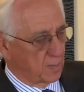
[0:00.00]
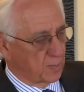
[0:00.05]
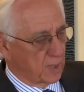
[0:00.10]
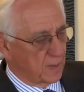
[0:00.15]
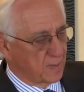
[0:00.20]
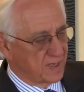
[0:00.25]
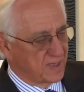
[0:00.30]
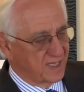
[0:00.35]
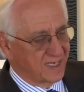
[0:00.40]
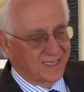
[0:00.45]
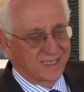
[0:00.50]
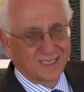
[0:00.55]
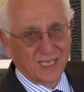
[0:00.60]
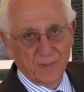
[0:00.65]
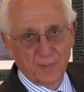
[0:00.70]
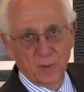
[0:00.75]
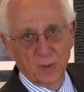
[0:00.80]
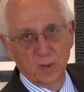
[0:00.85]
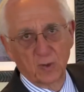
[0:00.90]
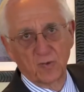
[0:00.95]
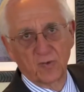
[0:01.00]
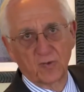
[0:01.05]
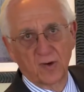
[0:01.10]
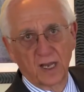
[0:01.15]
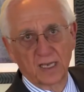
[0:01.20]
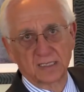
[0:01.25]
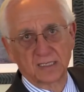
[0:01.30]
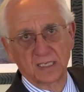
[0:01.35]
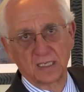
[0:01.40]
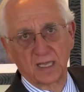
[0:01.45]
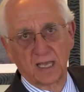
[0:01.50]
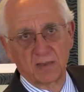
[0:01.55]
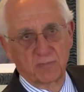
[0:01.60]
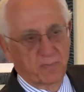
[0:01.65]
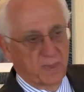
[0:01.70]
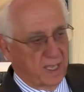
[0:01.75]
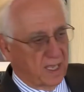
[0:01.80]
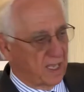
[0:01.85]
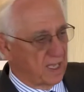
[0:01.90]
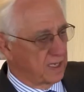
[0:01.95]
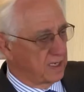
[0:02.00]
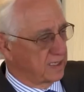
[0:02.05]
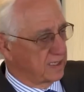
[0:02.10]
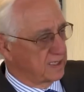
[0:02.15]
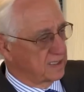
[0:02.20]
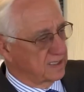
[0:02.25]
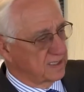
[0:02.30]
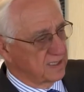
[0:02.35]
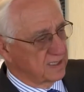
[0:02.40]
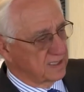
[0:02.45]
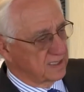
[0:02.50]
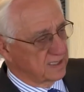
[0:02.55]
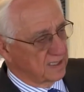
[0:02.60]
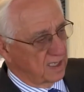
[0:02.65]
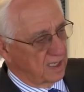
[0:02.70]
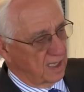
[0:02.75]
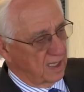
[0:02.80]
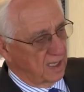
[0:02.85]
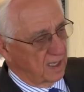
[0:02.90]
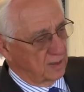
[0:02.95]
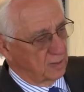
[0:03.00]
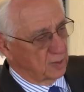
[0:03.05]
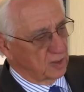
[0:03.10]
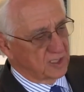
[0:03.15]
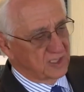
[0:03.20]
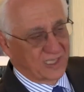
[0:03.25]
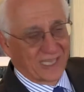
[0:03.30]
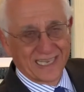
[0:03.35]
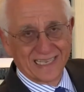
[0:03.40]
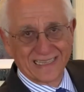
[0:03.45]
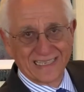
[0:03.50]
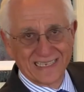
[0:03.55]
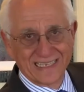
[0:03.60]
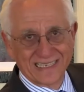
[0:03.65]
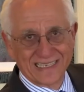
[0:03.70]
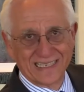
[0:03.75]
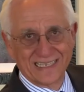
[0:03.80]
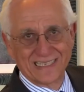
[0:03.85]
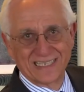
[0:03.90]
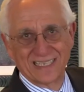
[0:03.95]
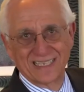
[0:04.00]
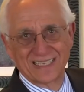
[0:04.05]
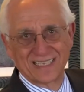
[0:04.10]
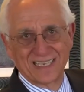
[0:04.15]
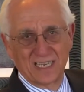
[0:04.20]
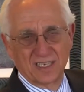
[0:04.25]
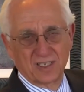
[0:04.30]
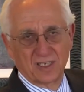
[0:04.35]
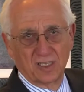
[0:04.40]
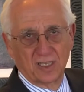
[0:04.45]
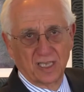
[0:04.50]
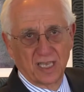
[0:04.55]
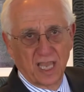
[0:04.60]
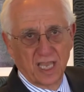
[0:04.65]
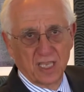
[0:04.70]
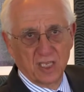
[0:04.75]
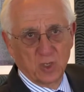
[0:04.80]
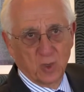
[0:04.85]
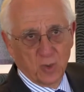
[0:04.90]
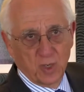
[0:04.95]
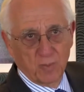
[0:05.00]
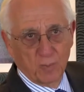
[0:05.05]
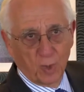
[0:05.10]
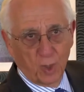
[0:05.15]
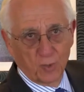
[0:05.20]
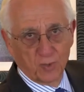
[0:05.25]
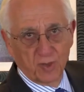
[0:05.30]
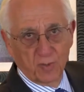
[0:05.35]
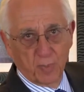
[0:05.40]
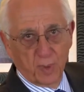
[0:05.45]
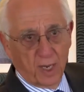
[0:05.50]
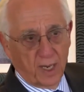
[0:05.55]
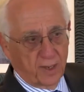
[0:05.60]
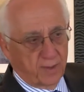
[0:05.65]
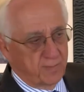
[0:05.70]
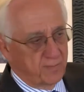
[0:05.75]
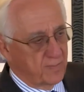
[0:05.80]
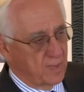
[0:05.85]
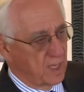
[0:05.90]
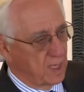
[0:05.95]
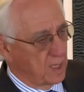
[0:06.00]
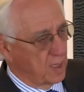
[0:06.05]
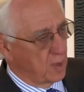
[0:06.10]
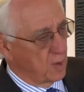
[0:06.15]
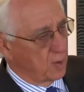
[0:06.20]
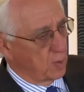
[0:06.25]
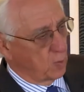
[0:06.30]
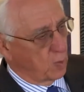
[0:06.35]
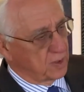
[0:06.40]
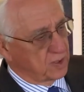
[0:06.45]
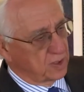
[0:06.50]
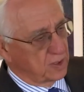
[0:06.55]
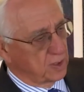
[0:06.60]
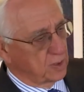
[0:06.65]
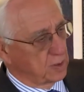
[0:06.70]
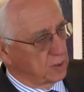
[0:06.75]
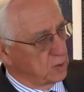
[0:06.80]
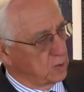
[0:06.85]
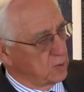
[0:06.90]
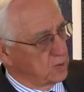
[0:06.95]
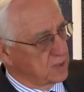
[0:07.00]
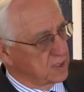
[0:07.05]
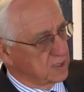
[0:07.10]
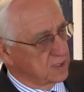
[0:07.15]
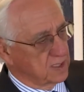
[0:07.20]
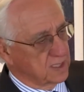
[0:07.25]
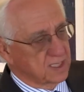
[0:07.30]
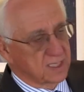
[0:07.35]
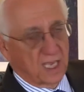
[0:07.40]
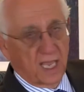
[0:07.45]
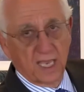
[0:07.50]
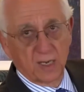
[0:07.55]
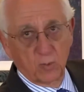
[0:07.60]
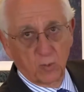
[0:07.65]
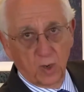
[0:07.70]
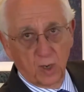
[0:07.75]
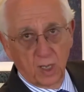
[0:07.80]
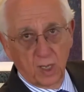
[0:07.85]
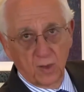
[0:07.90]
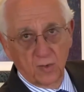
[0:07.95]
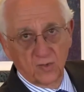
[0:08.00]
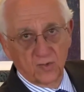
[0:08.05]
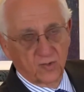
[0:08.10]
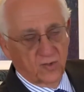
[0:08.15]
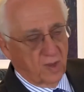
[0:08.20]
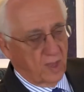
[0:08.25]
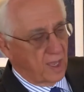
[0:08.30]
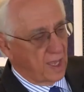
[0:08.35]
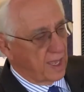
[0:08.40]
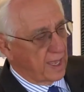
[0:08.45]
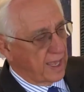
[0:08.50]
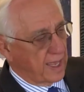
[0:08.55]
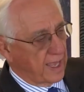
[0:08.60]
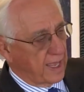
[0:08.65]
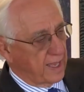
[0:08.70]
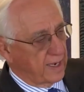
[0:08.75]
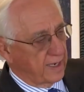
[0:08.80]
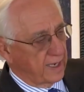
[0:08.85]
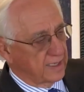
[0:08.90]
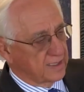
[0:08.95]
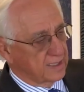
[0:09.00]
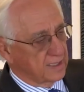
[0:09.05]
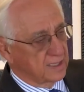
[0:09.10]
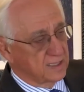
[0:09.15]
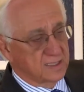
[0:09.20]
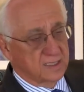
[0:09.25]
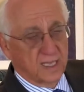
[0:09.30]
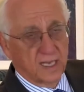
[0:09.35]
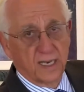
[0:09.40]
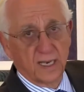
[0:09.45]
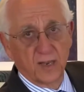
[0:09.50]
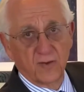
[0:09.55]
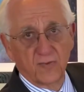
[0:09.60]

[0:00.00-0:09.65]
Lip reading: Probably the typical foxing-like band is this, looks like this. It's essentially a unit-molded bottom, which includes the sidewalls, and it's considered